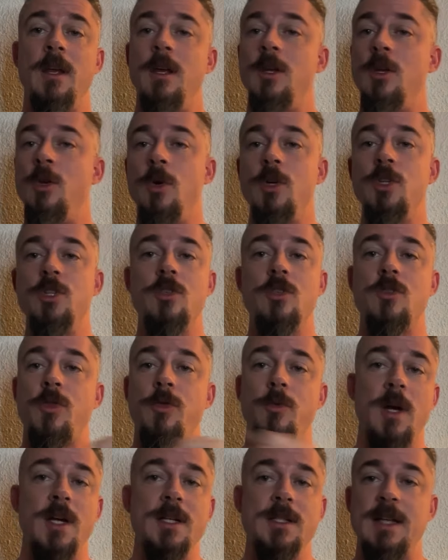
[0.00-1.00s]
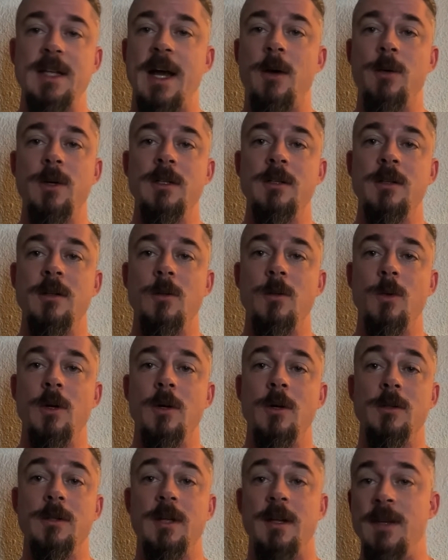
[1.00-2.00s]
You are just thrust out into the
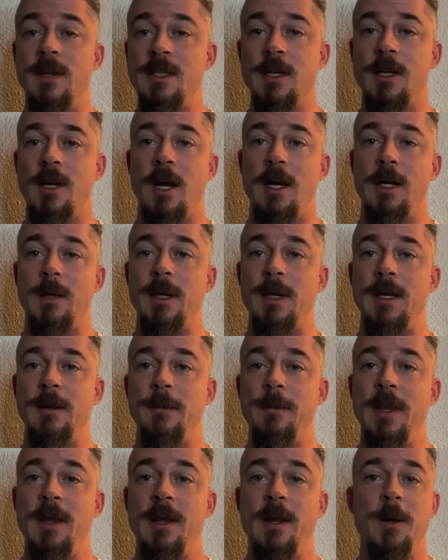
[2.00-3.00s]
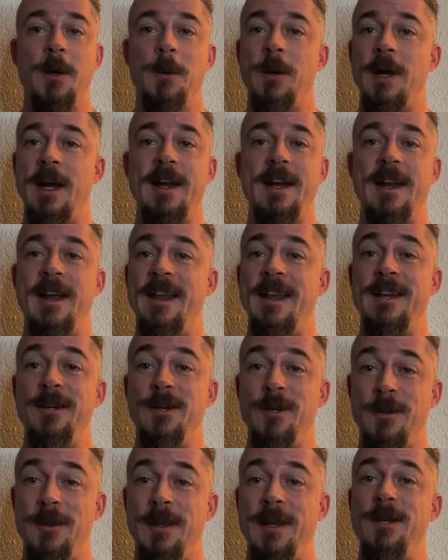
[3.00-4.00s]
world in this economy, right? And
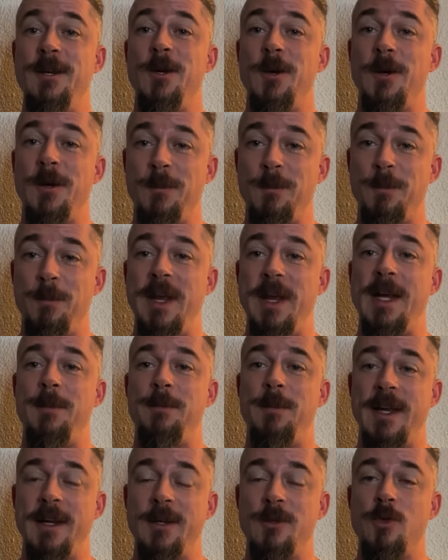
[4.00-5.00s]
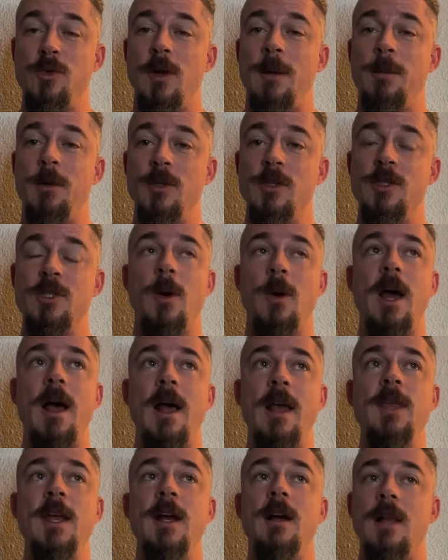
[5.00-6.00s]
you're in big, big trouble. So
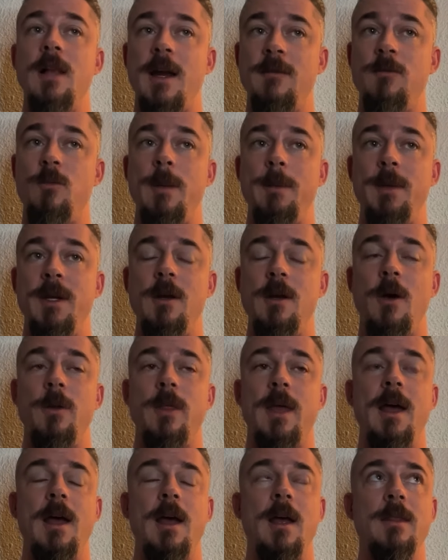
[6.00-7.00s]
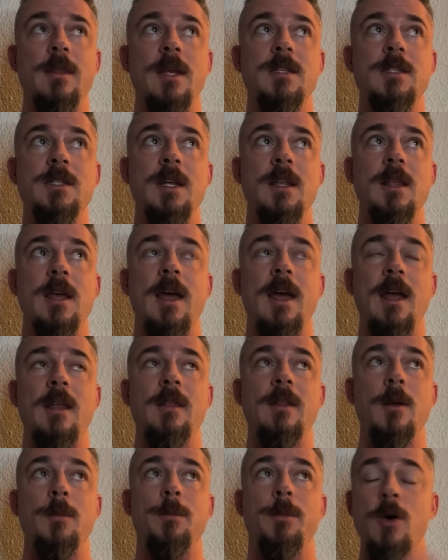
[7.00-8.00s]
I think a lot of women know that, and they see that,
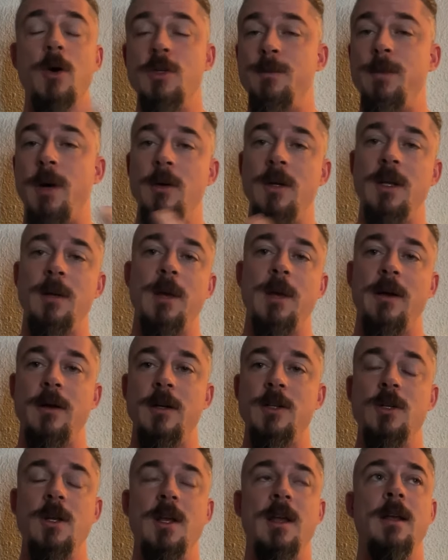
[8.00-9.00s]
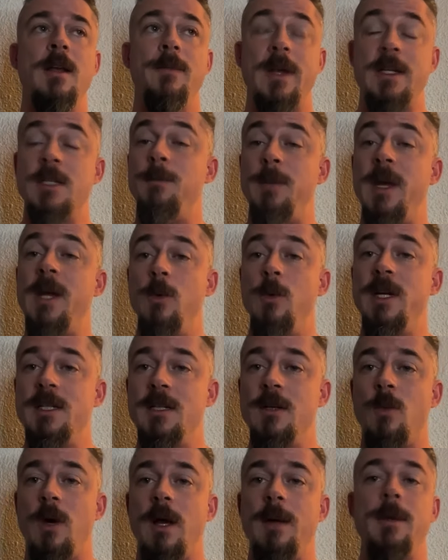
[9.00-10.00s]
and they're postponing marriage. That's a big
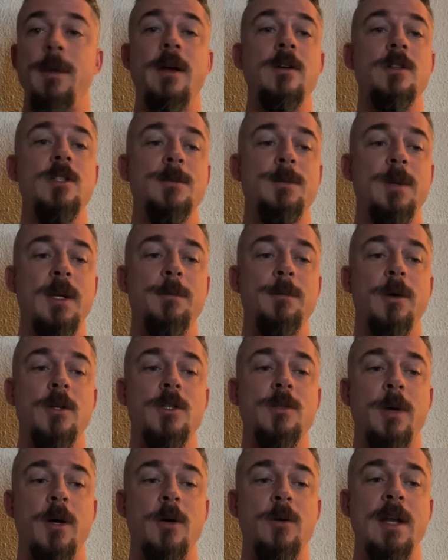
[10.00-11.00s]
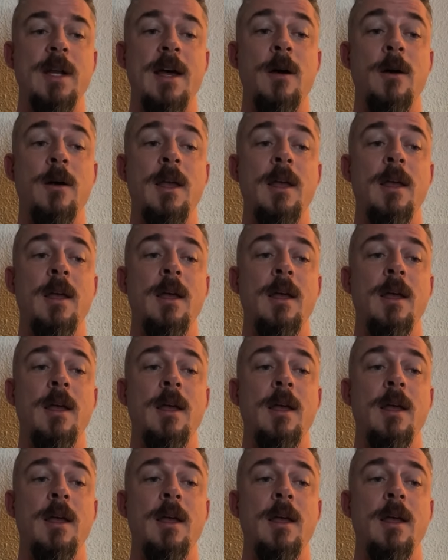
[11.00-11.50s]
reason why marriage is being postponed now.